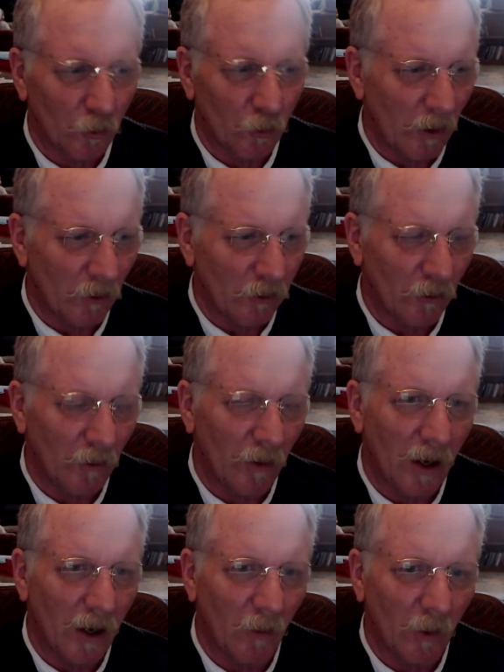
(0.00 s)
were also
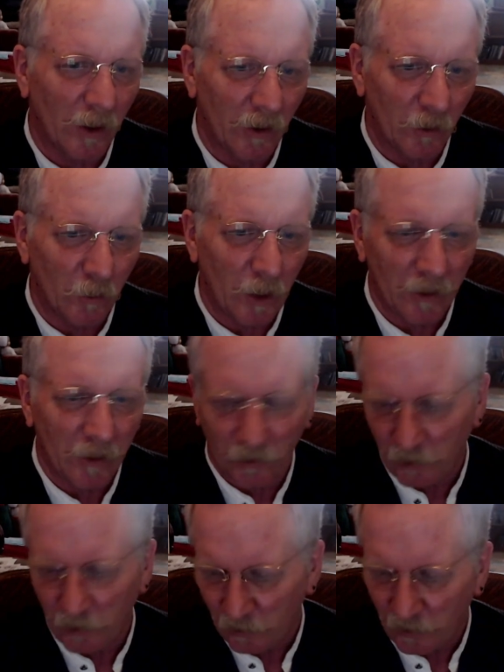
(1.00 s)
working as
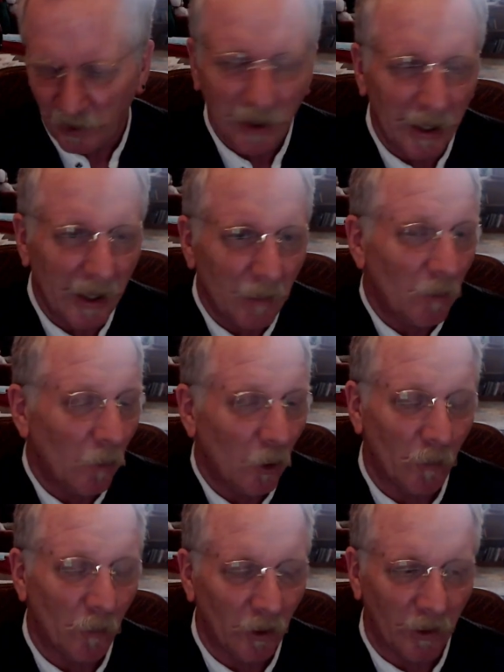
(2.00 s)
prostitutes, and Emma
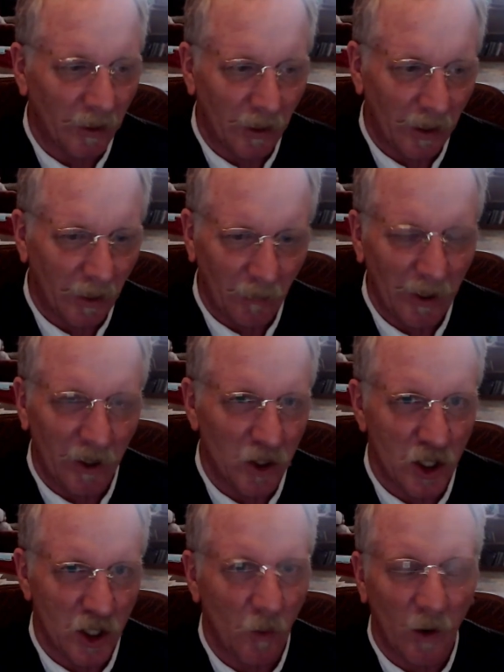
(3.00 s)
Mortimer admitted
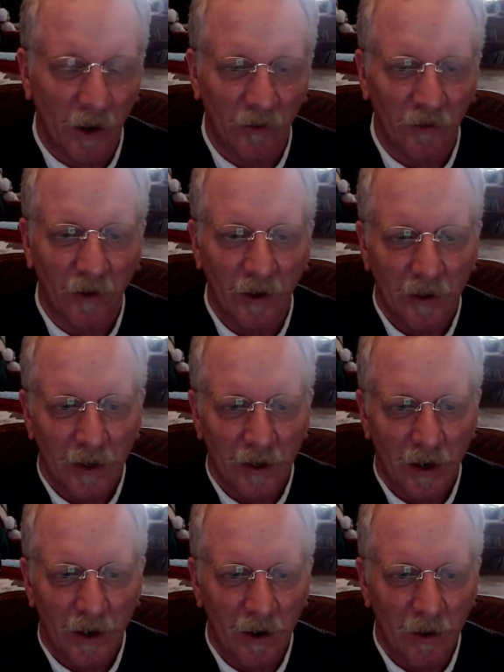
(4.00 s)
she was.
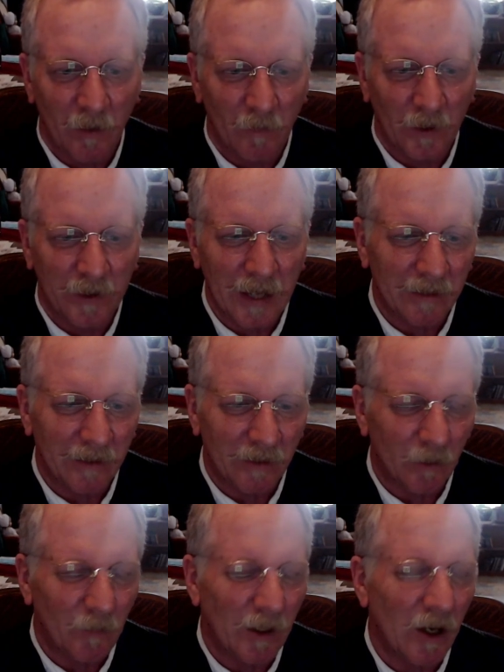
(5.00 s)
But that
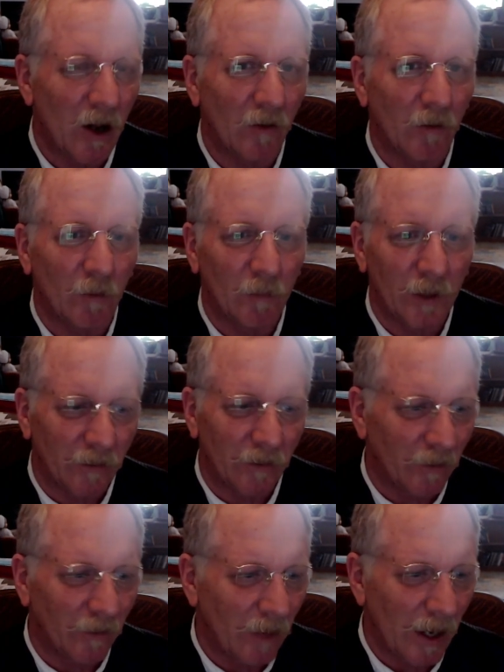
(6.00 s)
doesn't mean all of them did.
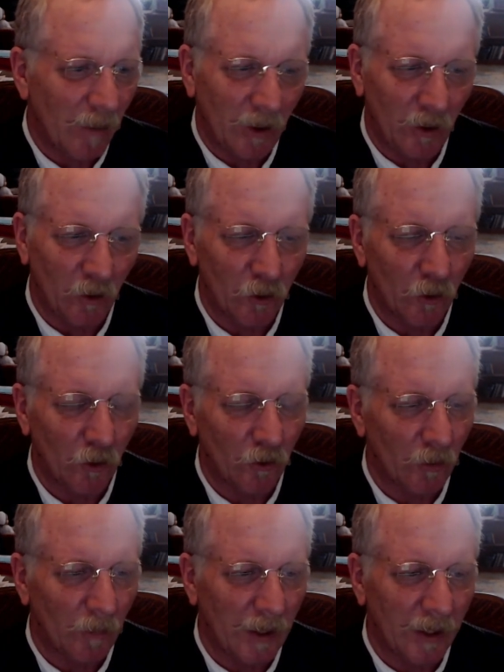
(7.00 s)
So, I mean, those girls
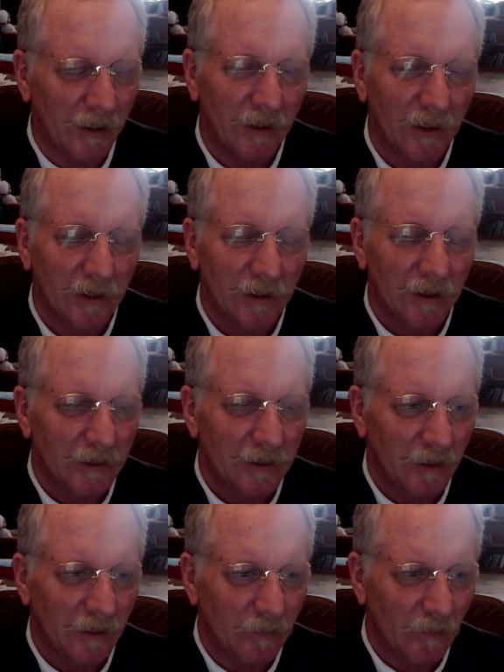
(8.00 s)
can make,
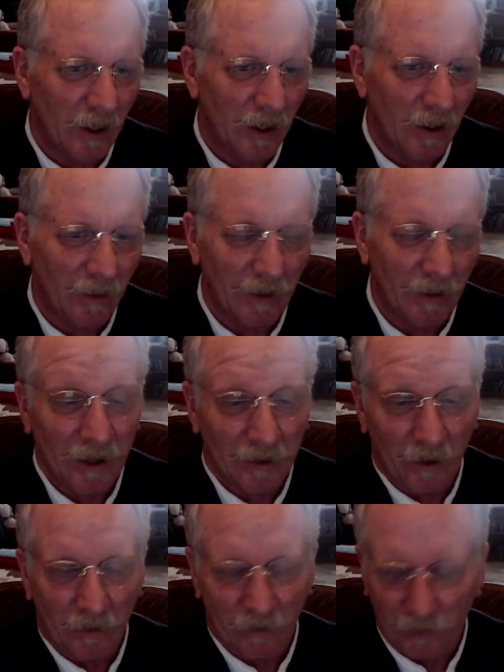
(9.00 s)
in fact,
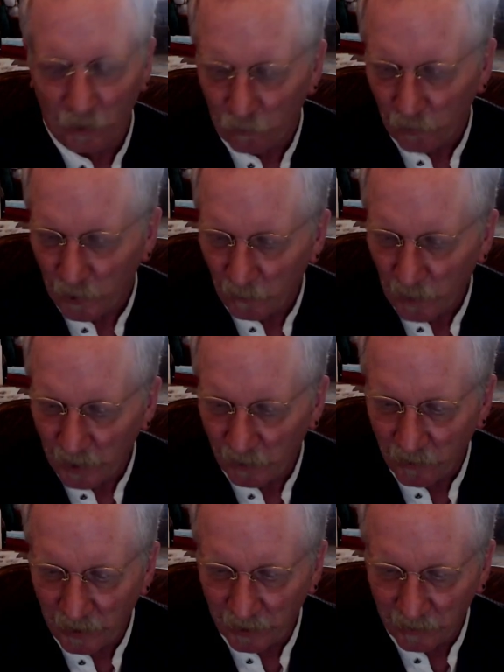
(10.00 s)
actually, a friend of mine,
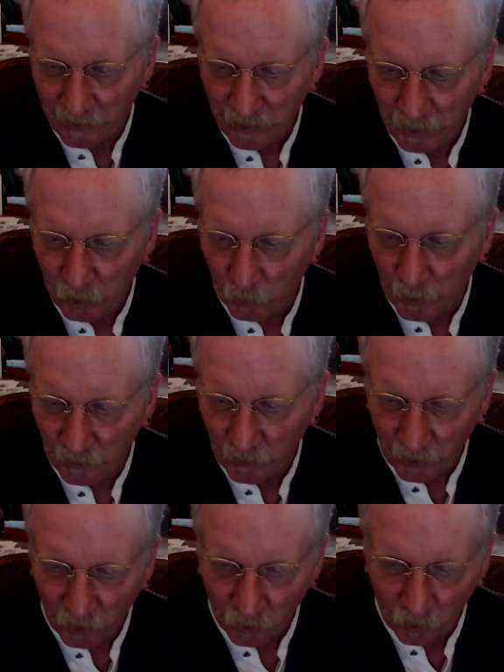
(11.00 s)
Santee, who runs
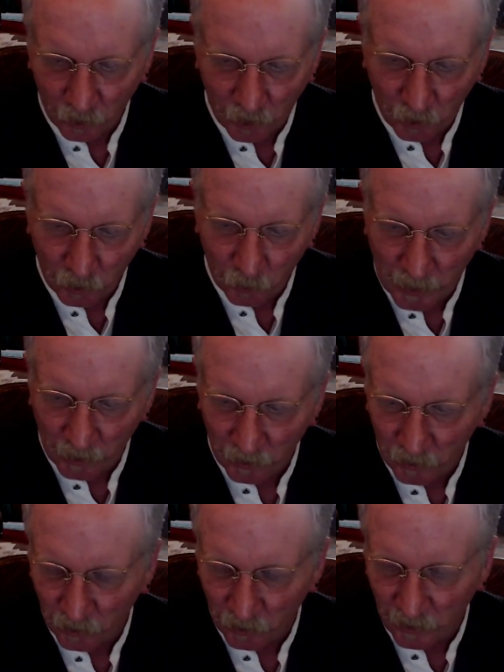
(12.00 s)
the Arizona Ghostwriters,
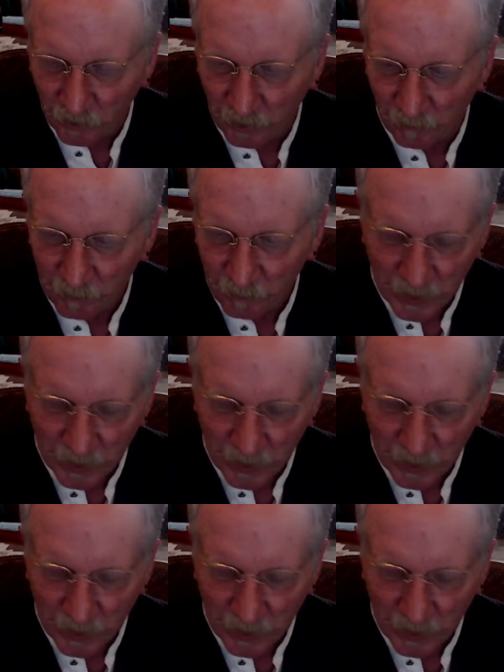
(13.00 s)
just did a